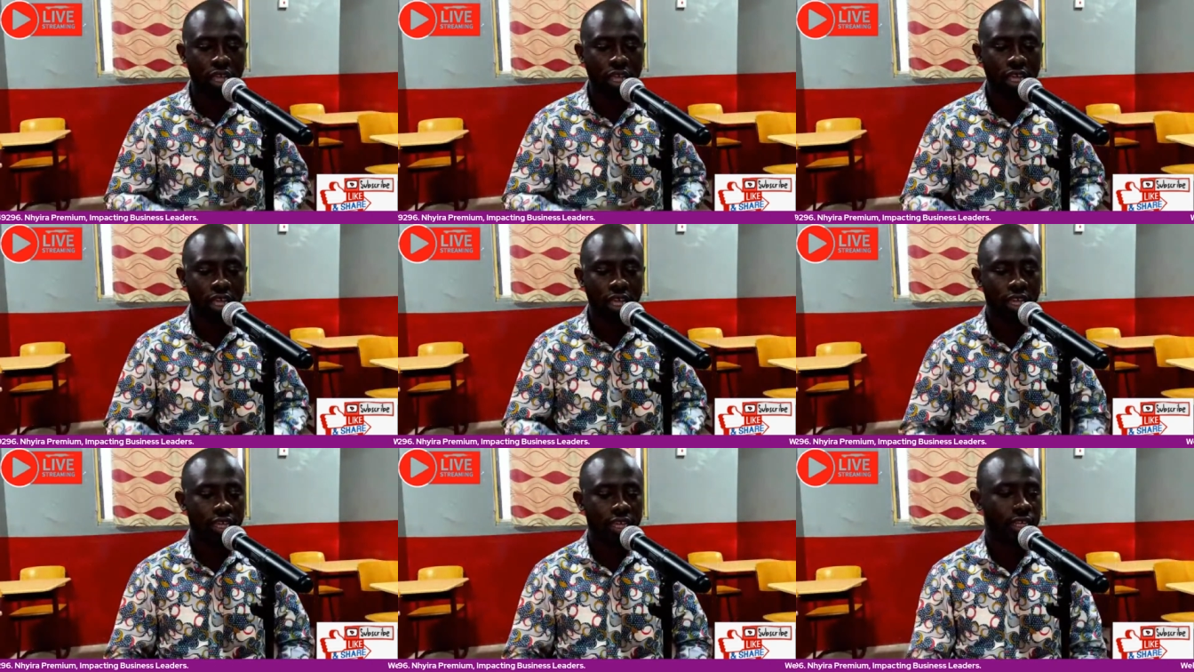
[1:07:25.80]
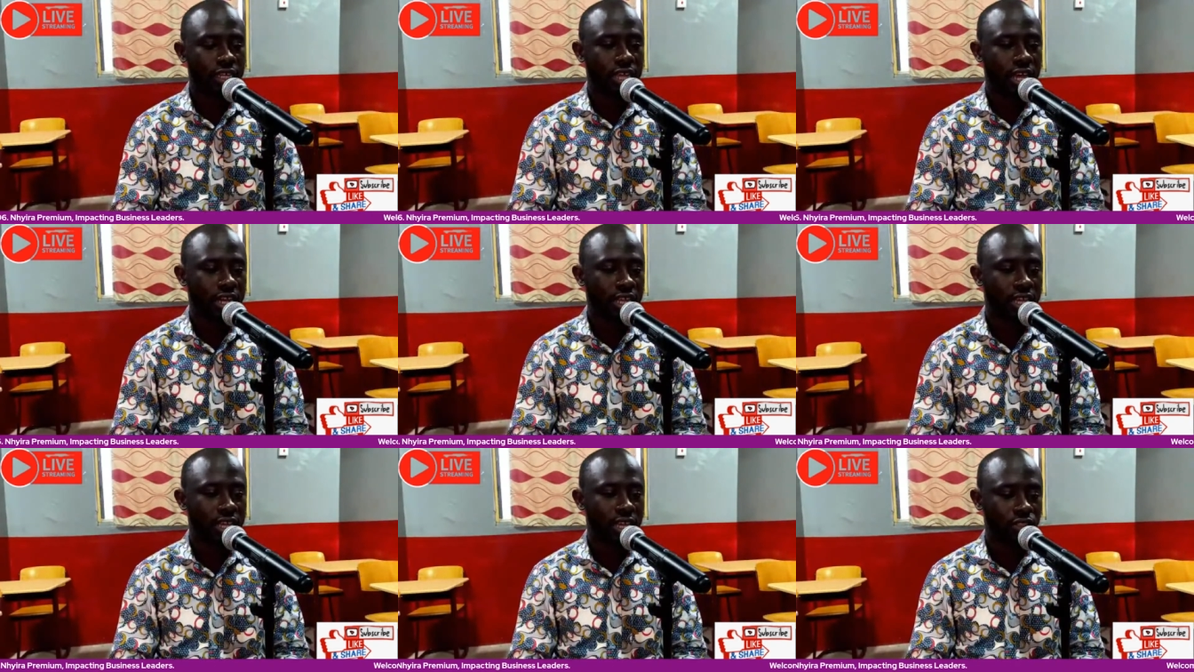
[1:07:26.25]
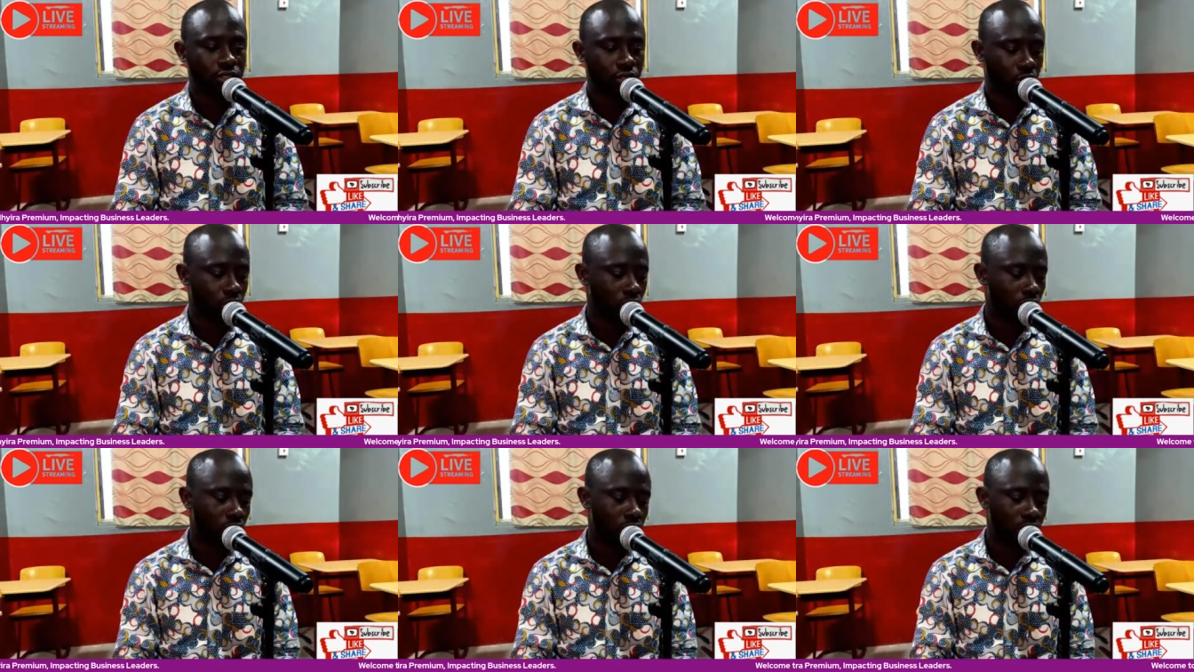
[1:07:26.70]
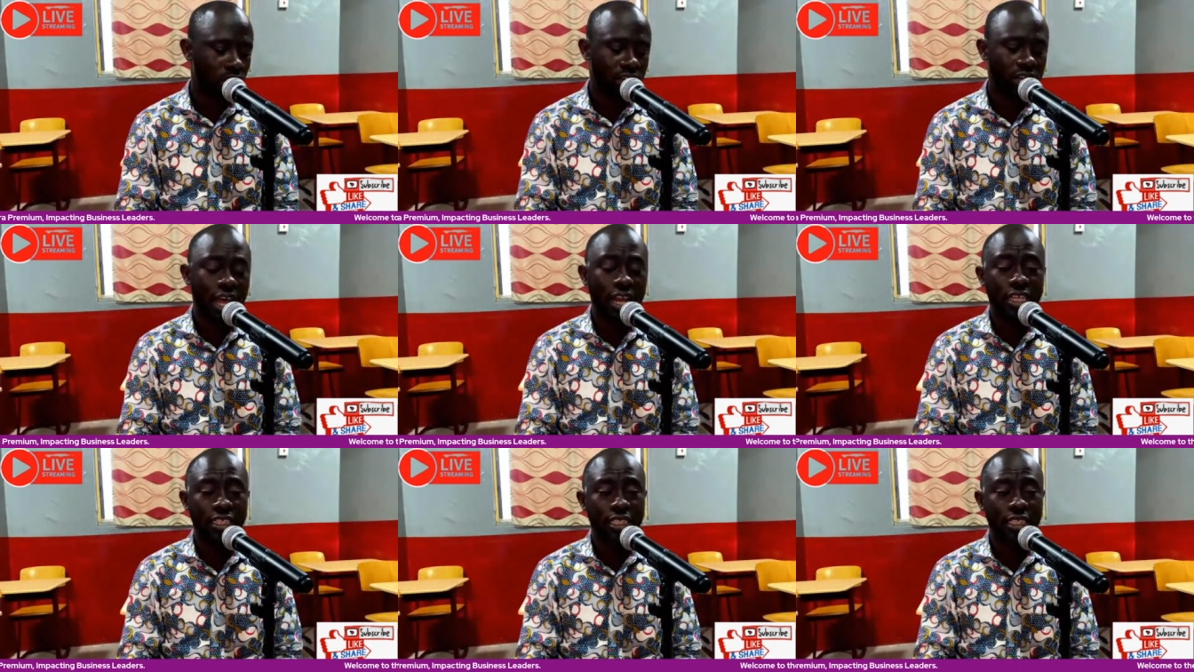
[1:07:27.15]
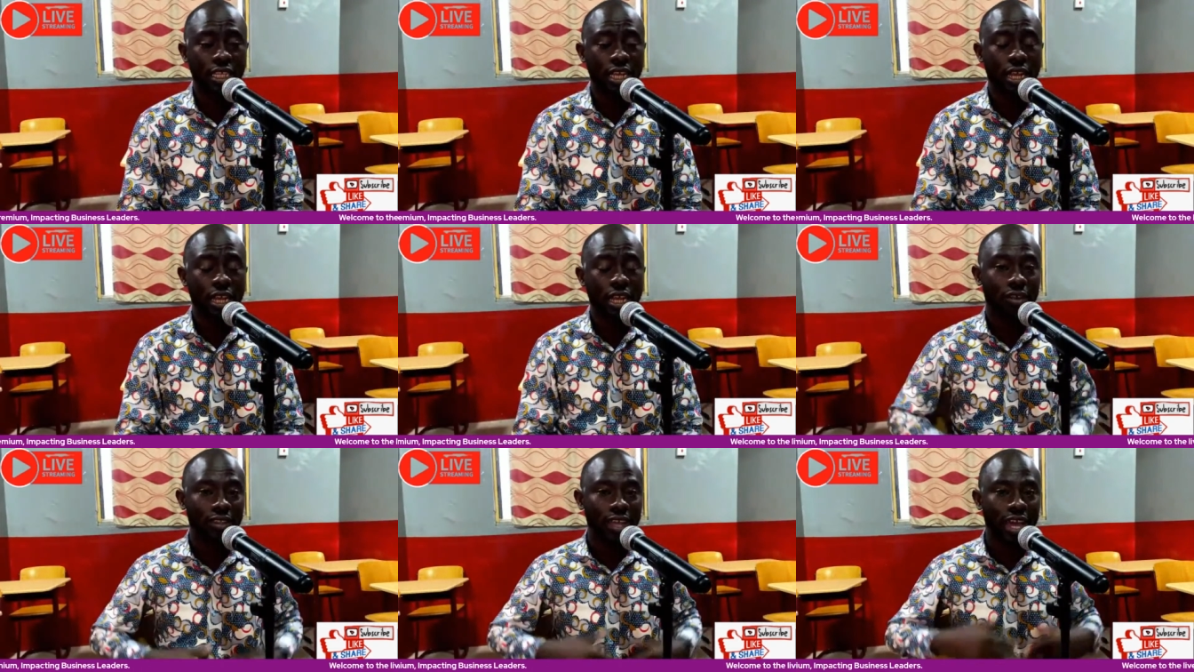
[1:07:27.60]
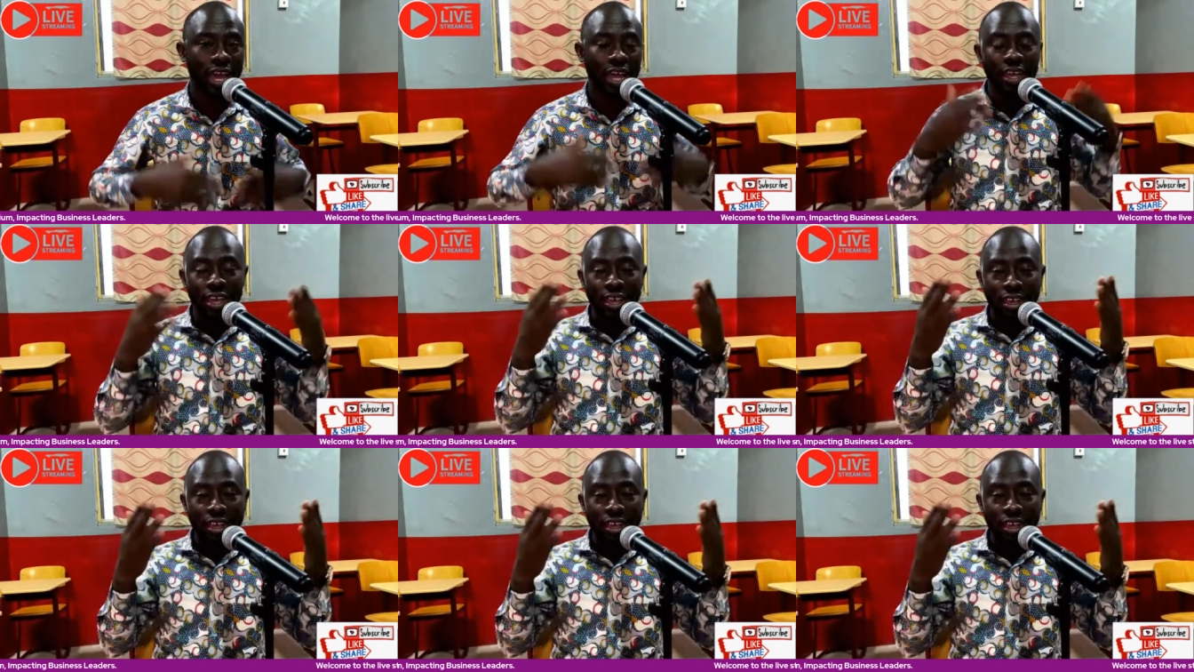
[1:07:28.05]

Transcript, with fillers: in that case. So that is it about that.